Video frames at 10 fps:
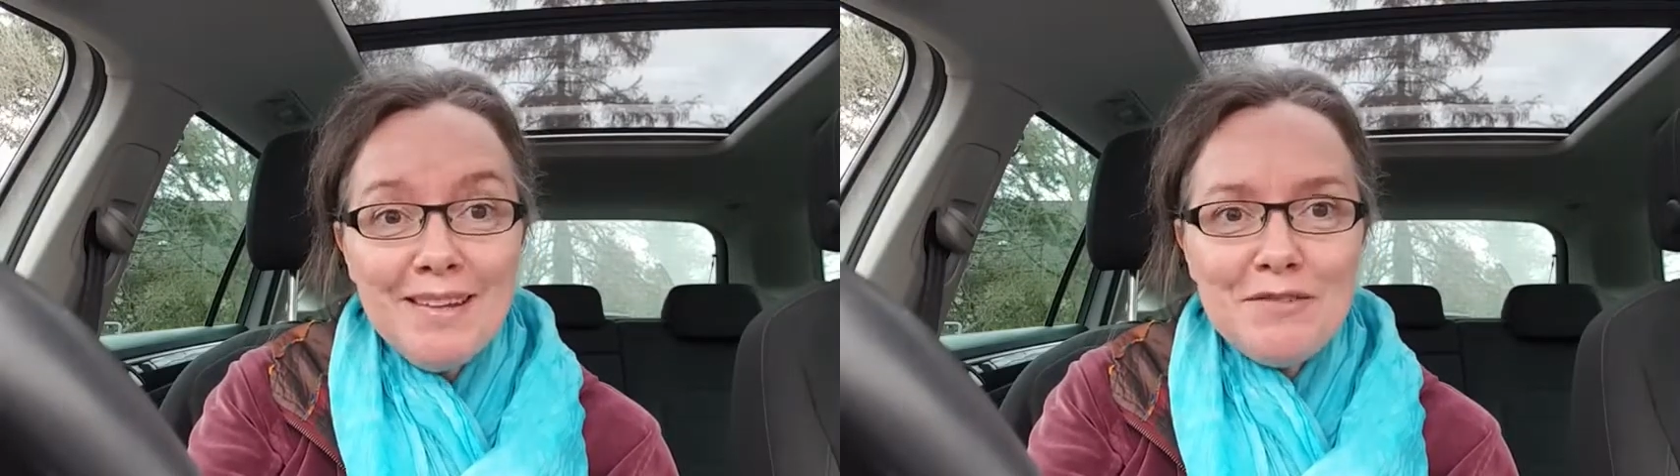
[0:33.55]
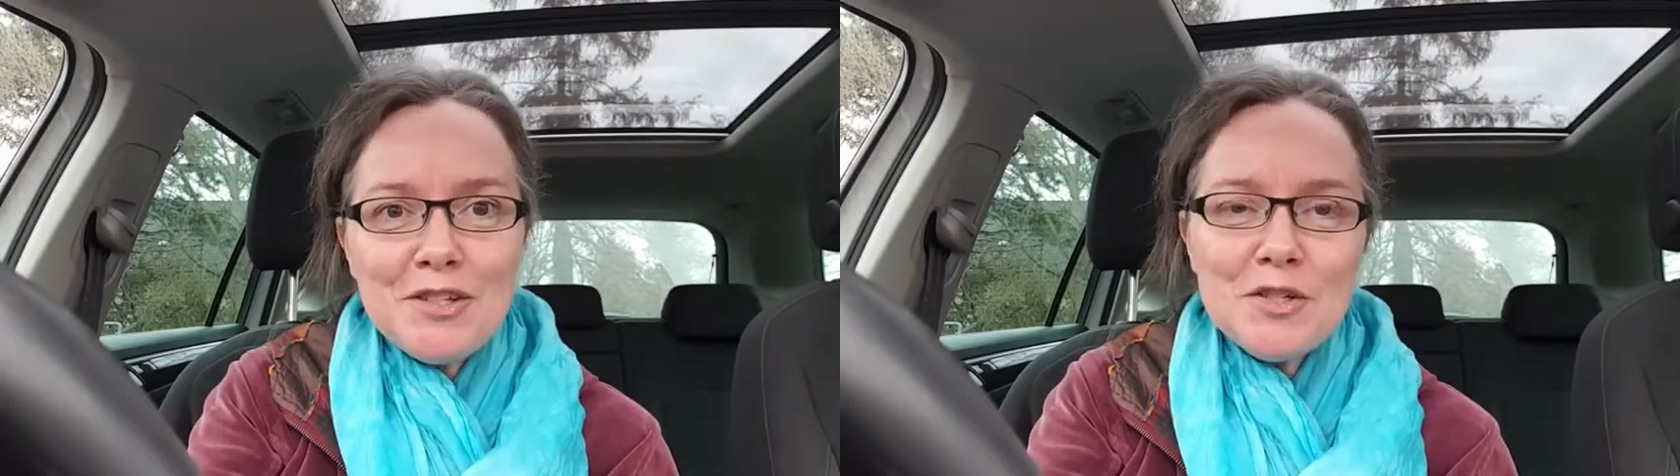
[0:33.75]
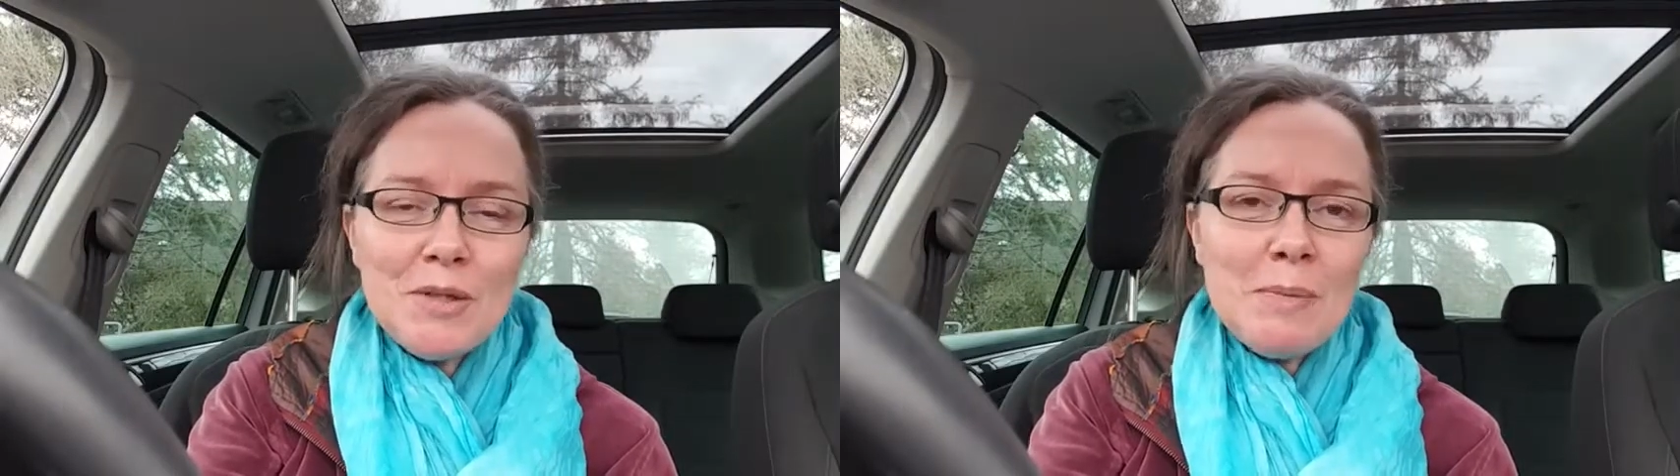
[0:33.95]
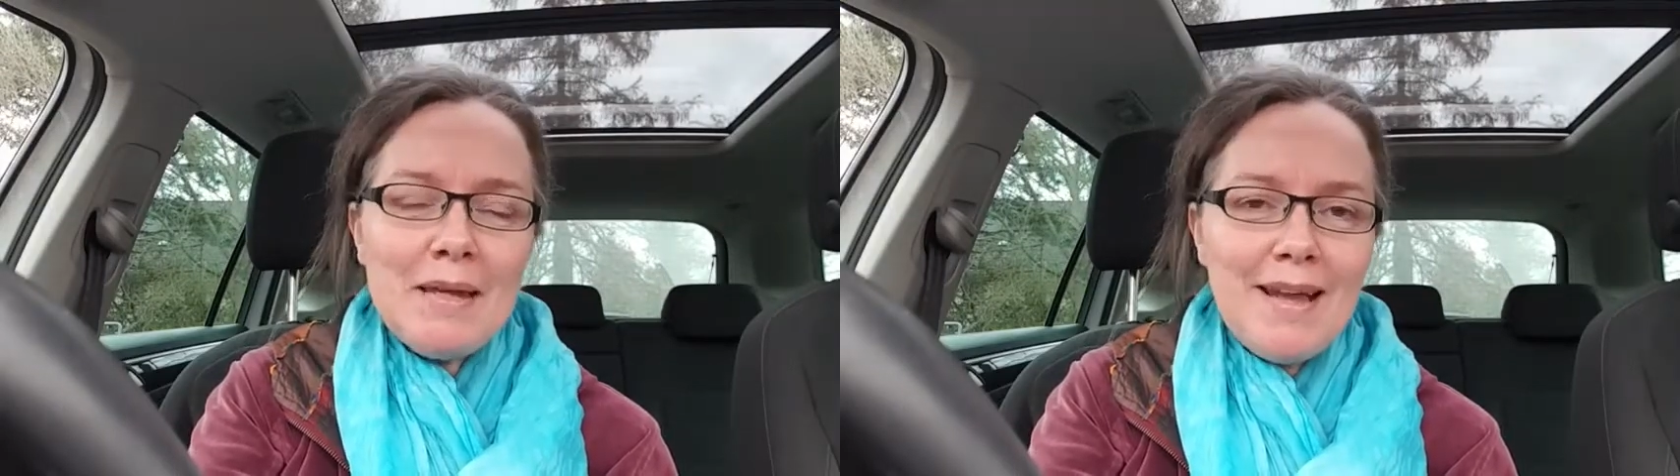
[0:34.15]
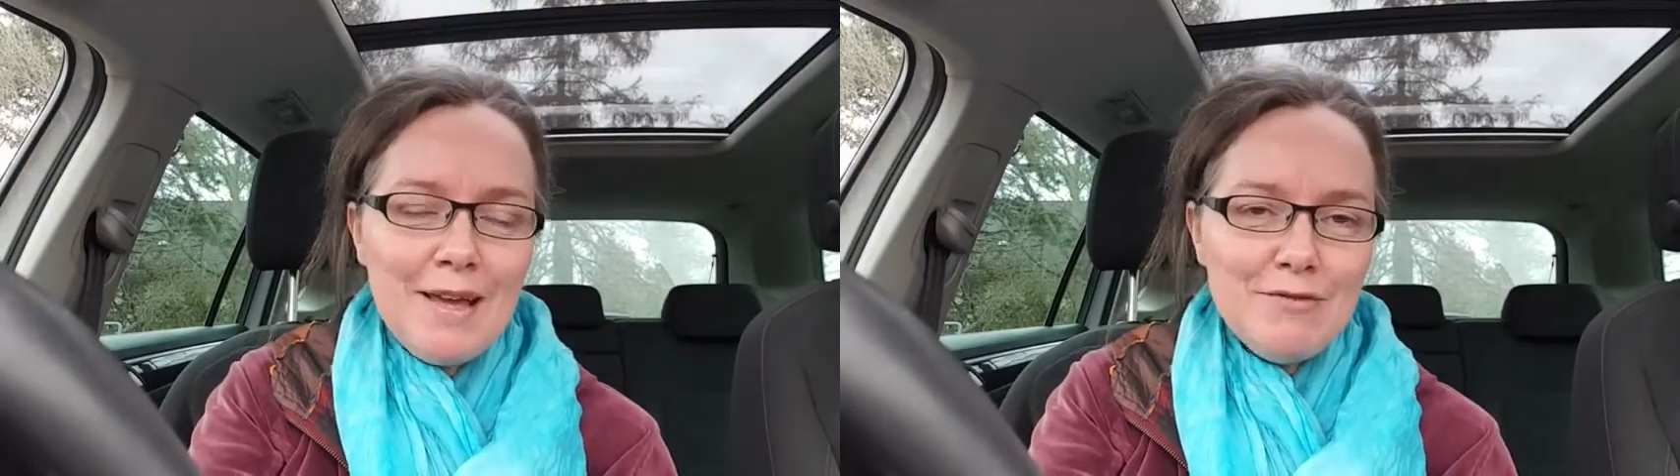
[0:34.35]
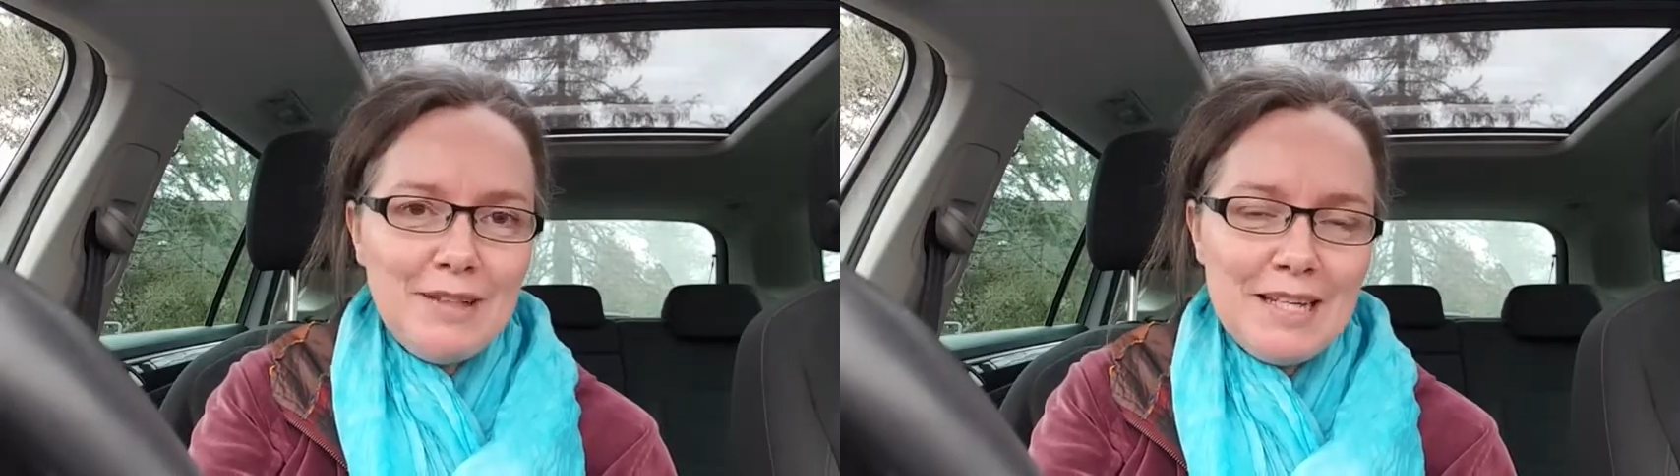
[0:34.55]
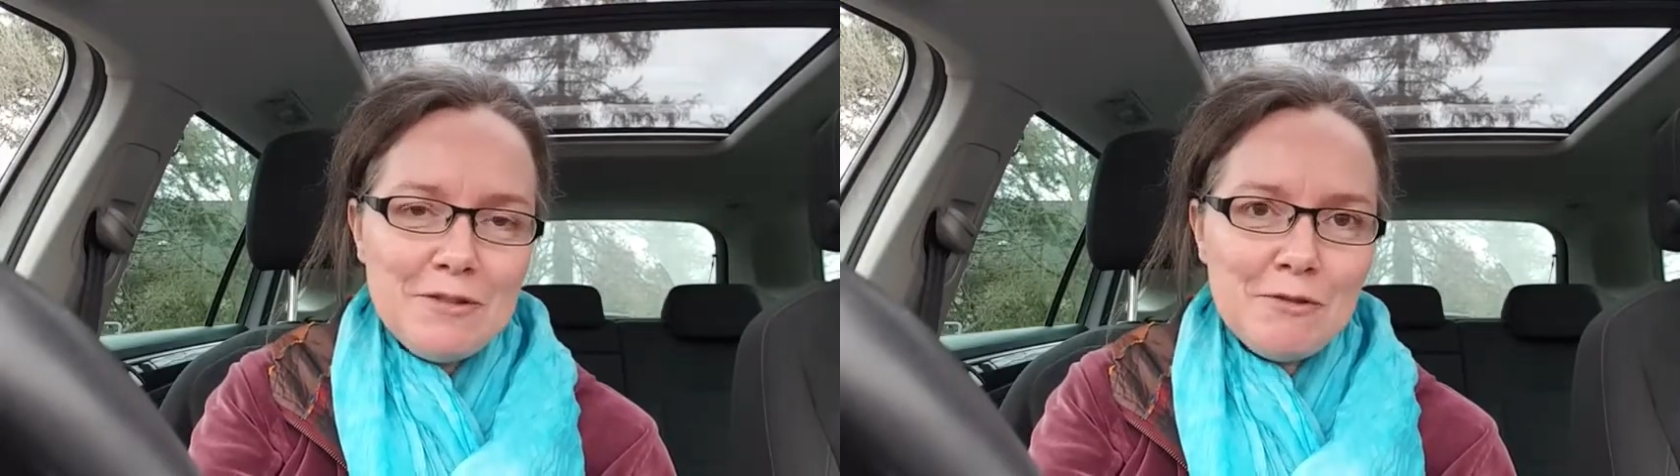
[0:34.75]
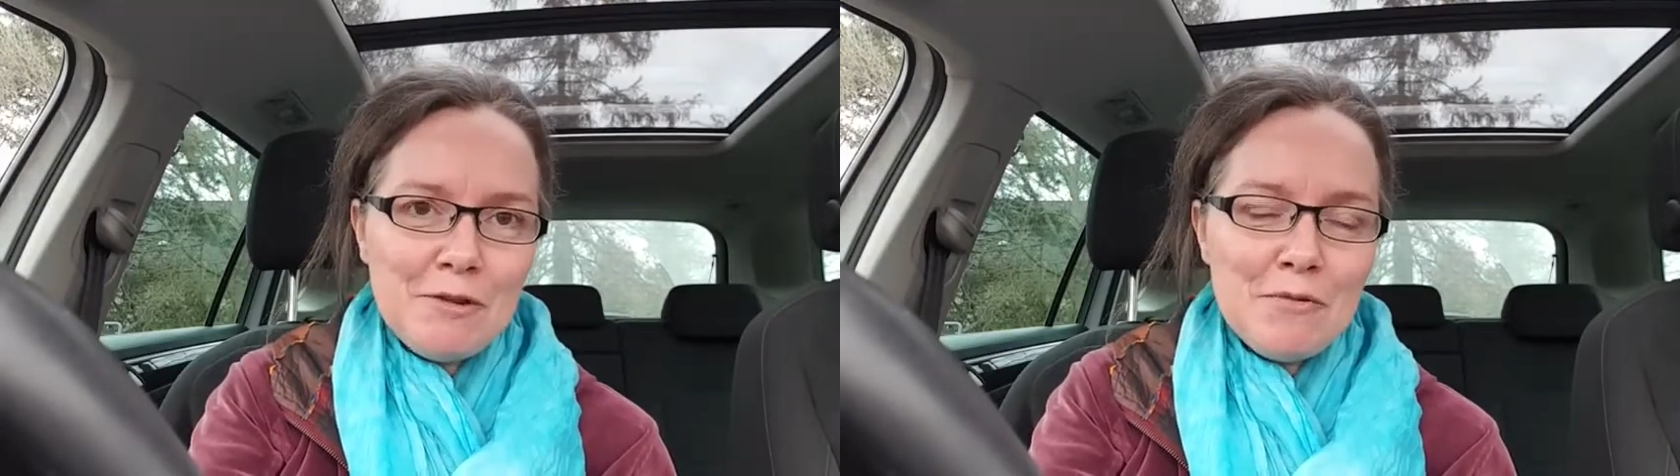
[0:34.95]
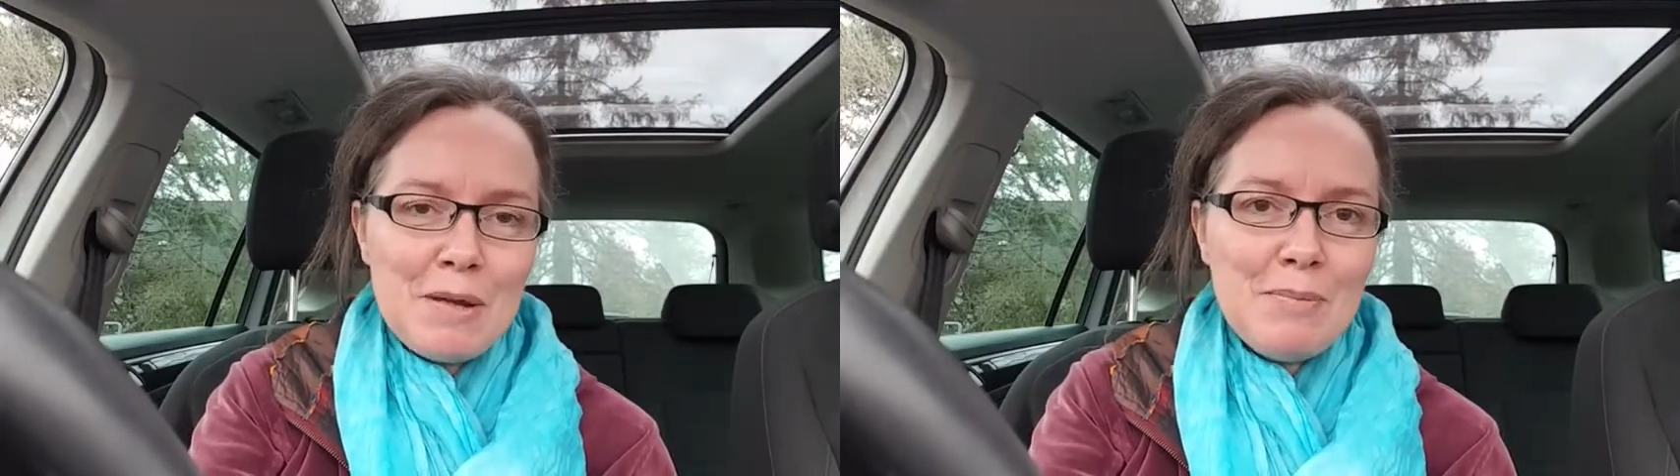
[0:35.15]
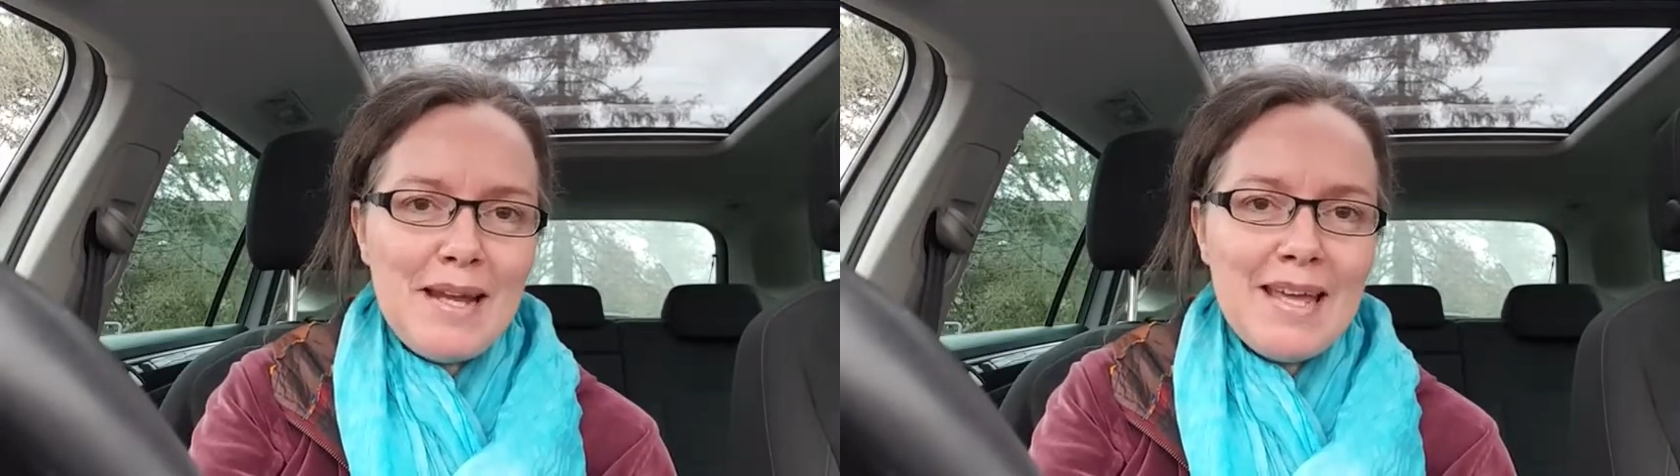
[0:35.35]
if you're joining me live or later on the
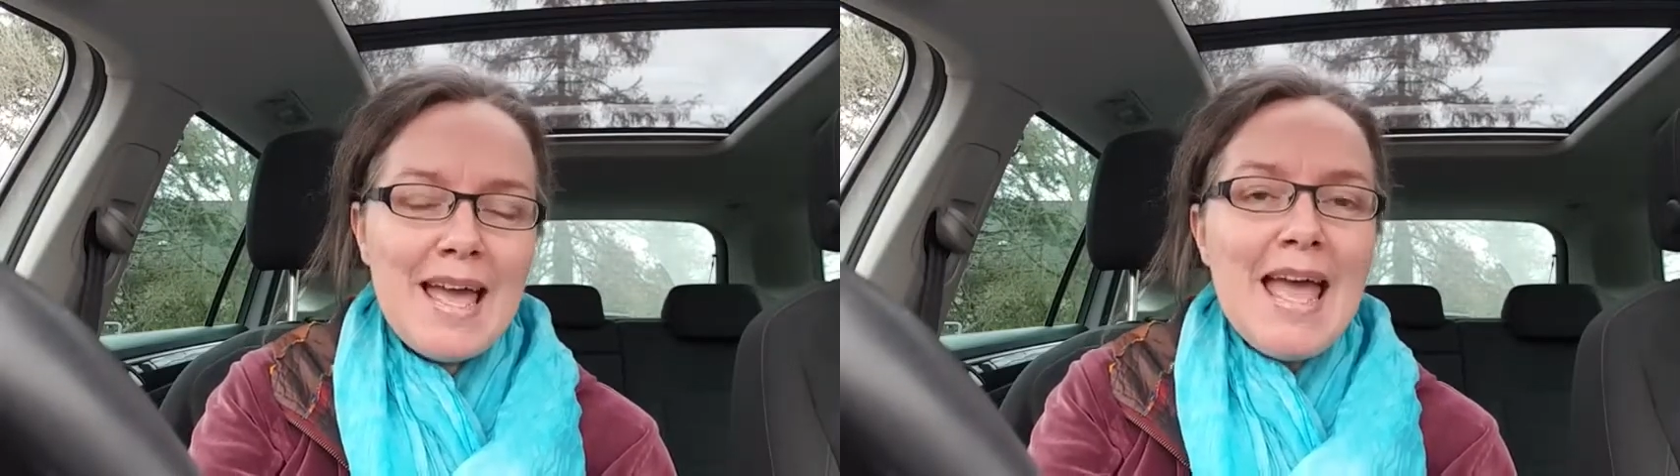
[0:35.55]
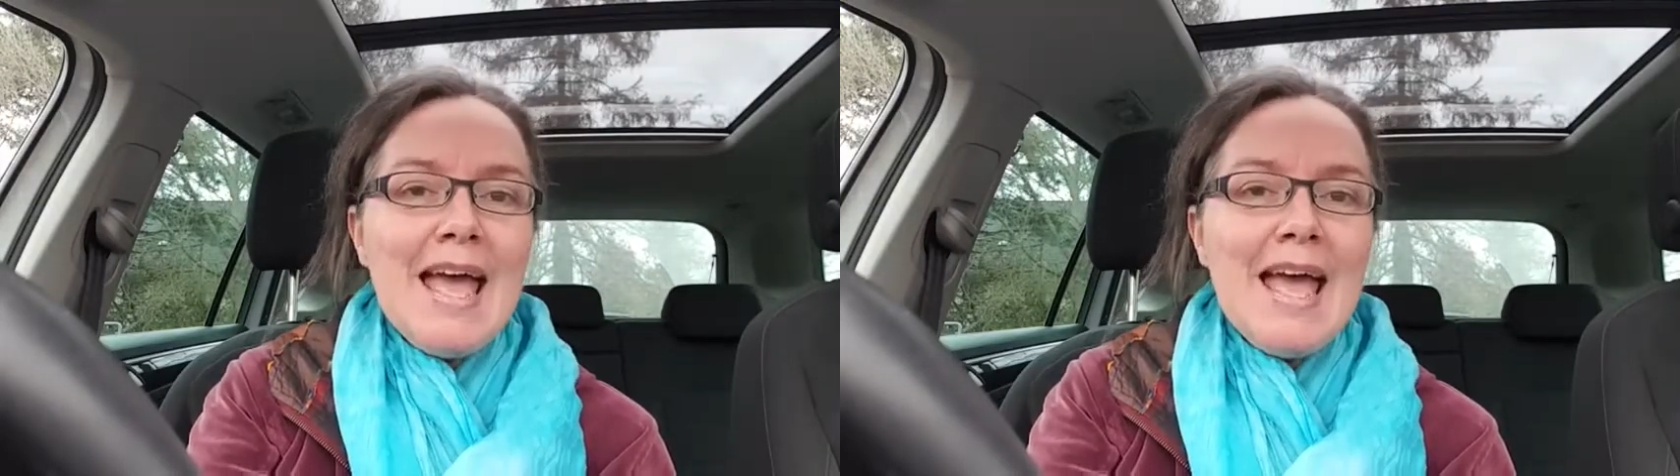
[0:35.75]
replay,